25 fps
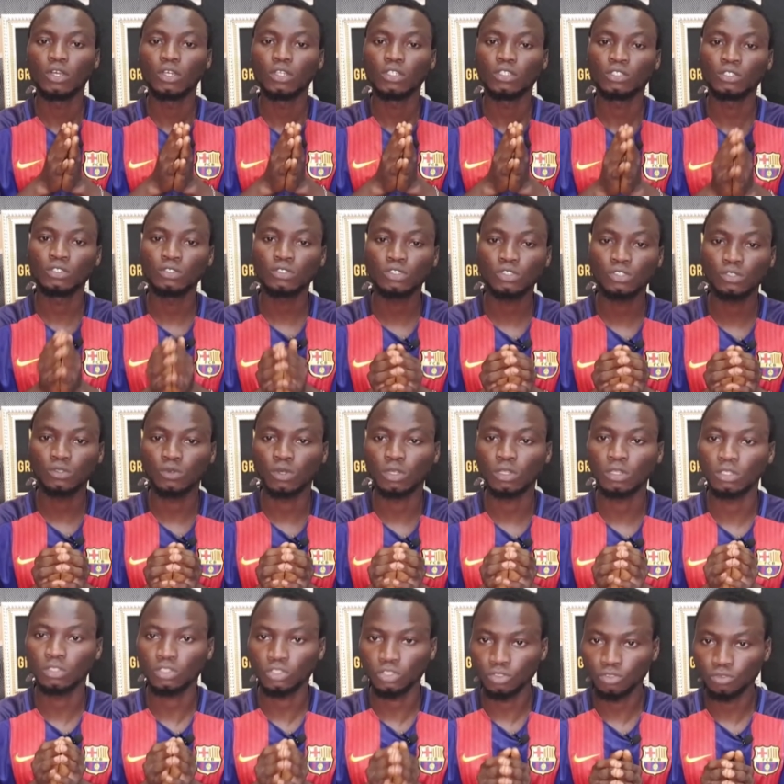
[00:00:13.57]
due to one or
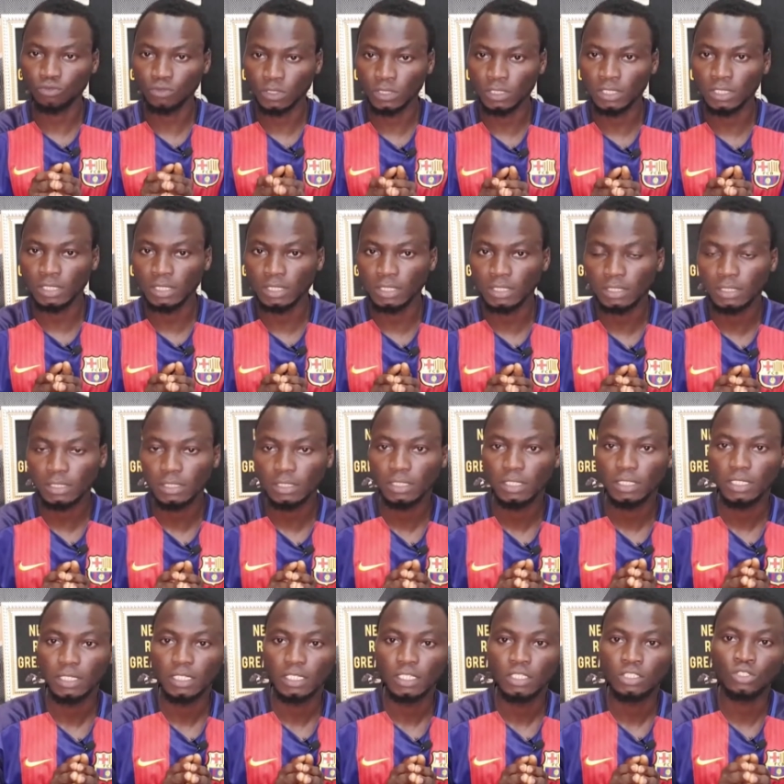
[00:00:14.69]
two reasons,
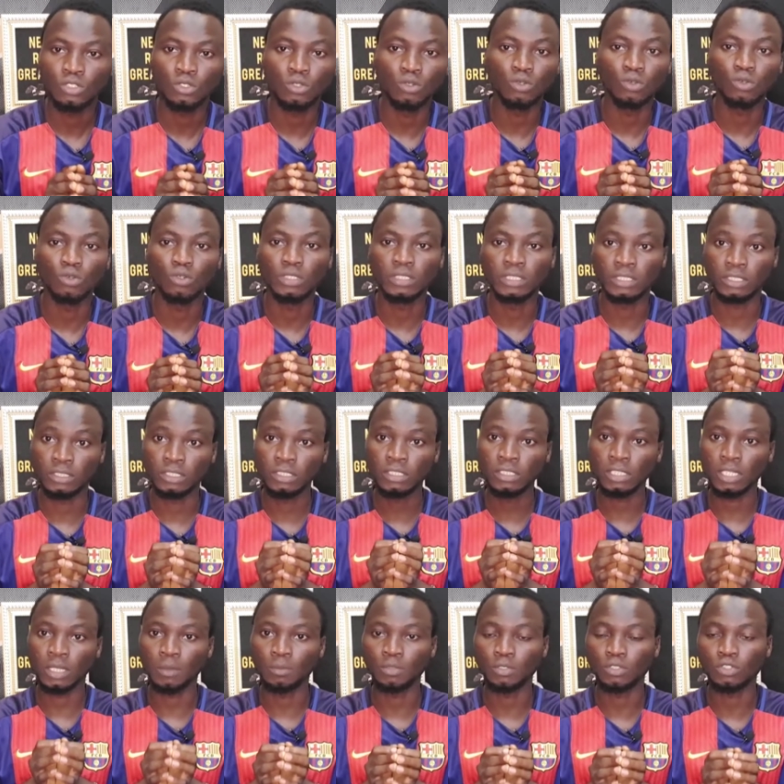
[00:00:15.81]
so in this
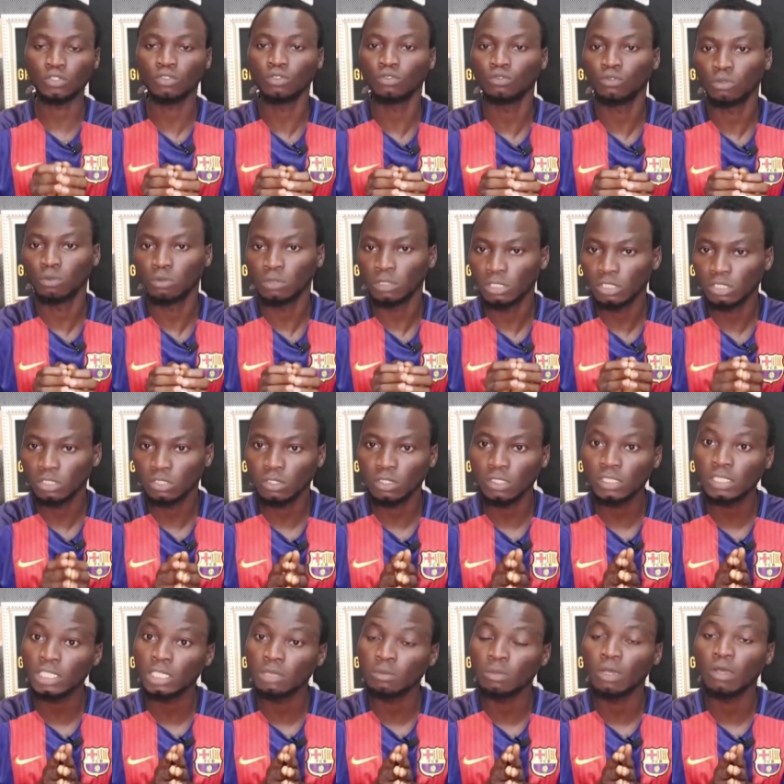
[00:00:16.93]
episode we'll be
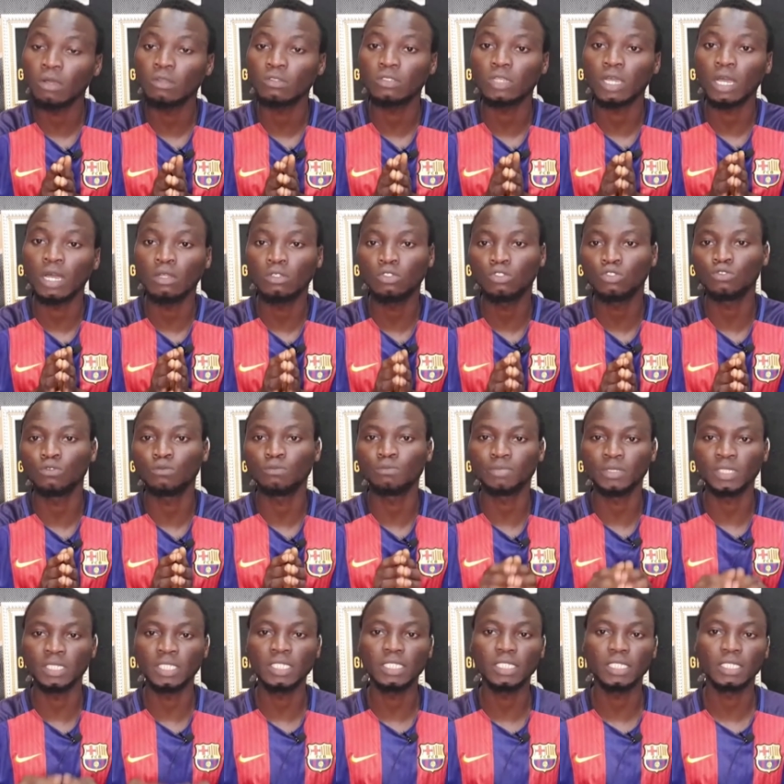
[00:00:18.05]
discussing about how to
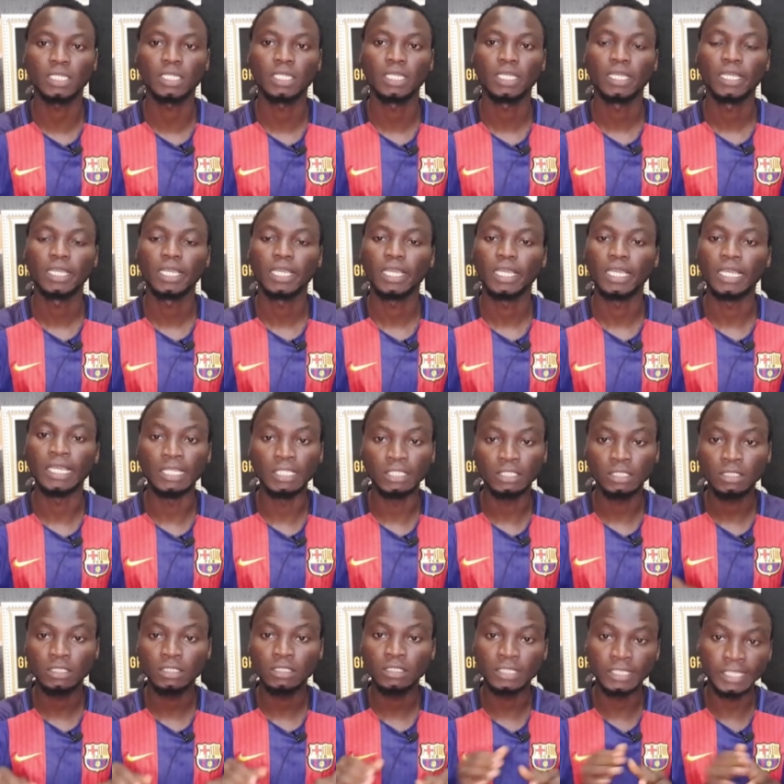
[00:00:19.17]
pick a
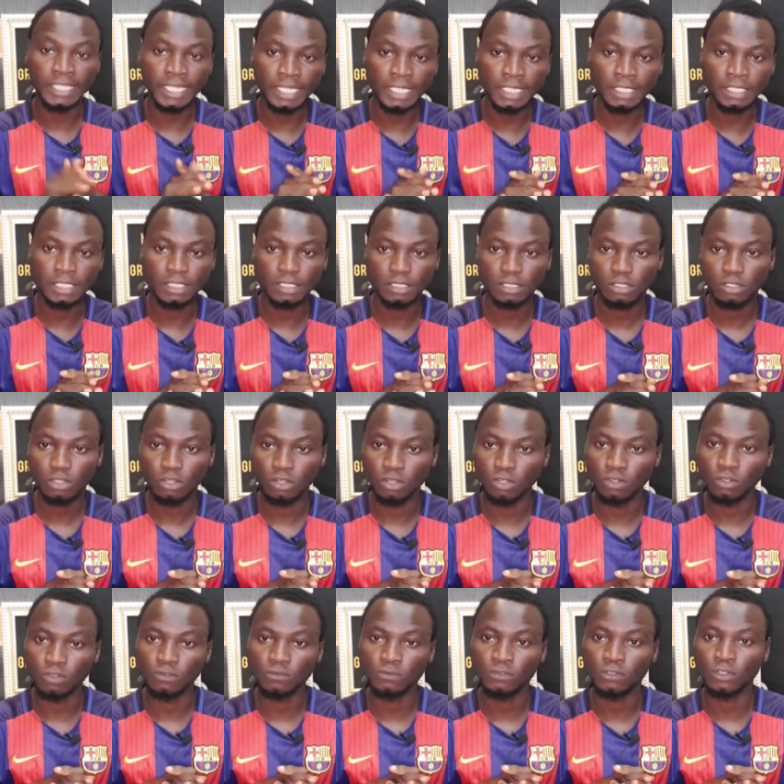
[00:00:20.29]
niche
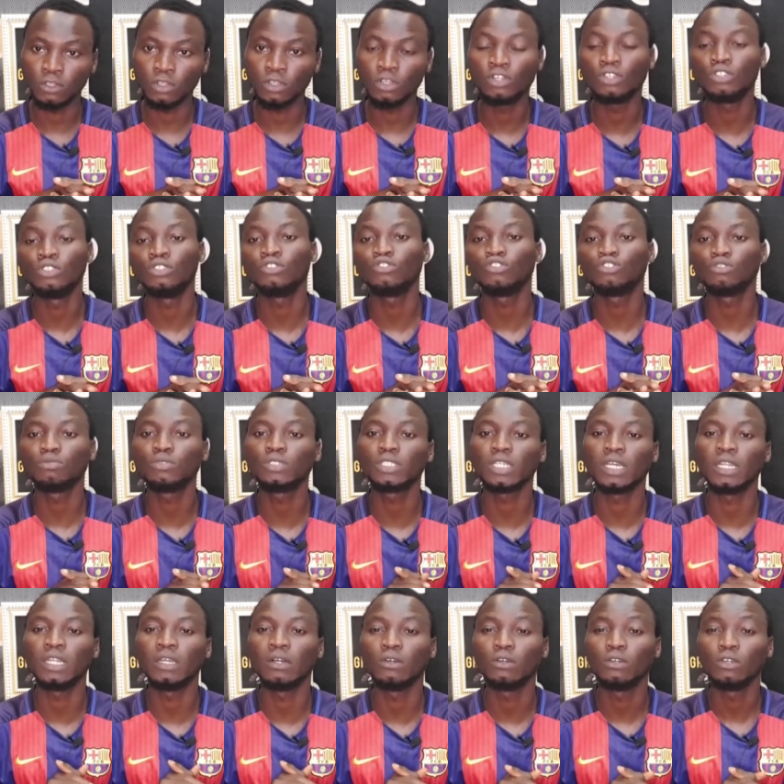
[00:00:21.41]
for your YouTube
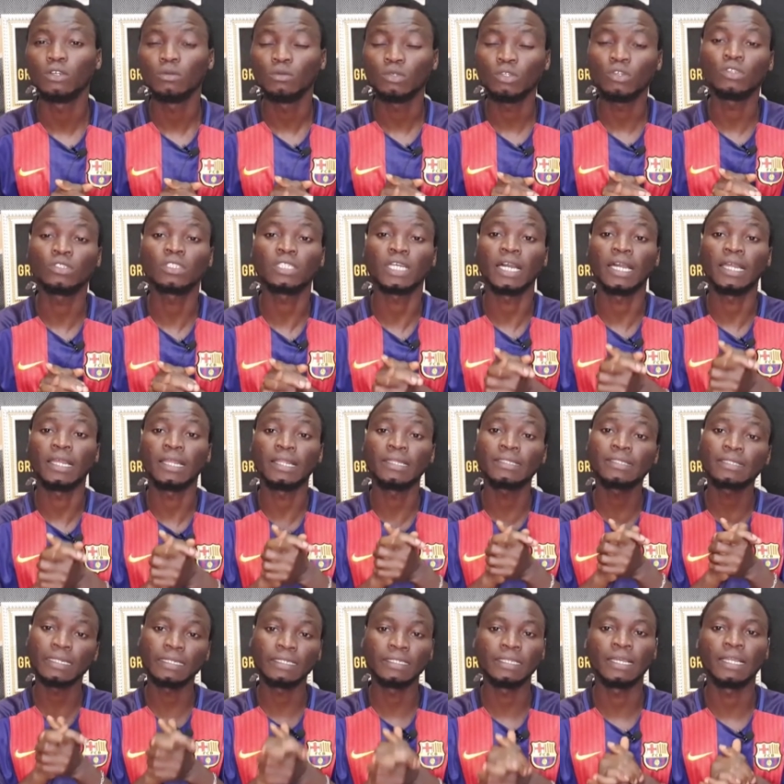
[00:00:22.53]
channel, because I
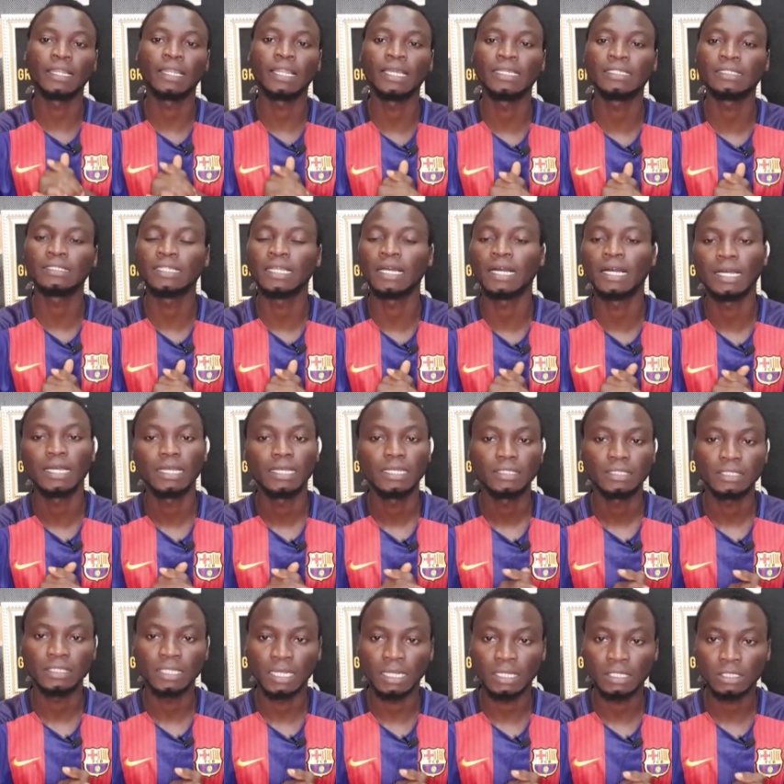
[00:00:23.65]
later realized that
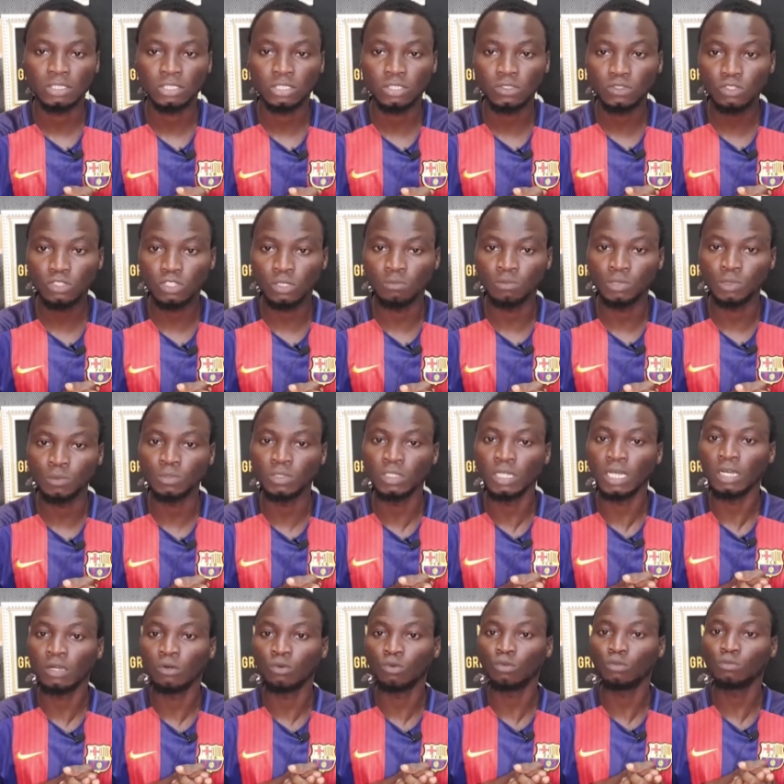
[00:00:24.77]
there are still some people that
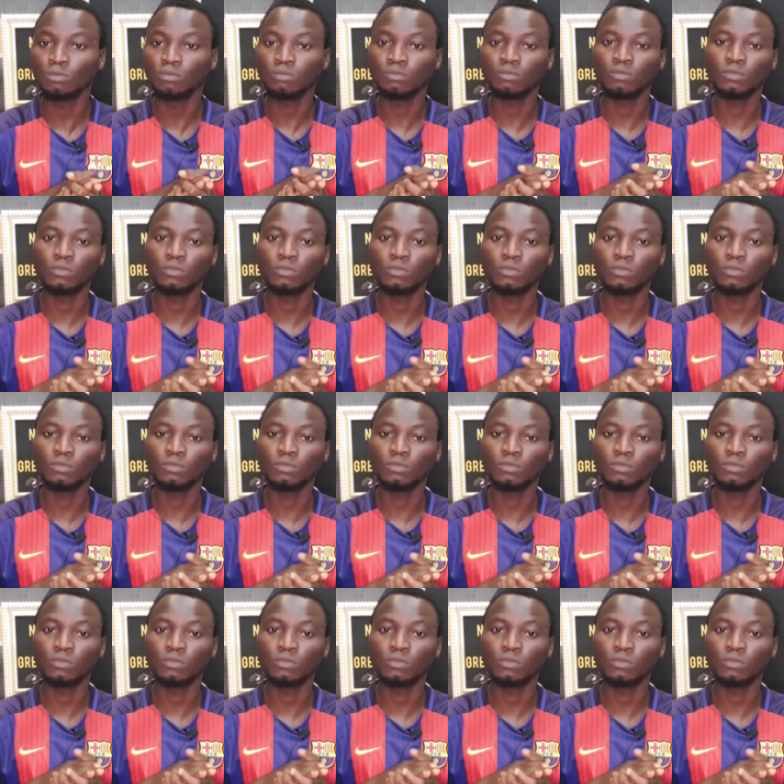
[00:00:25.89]
won't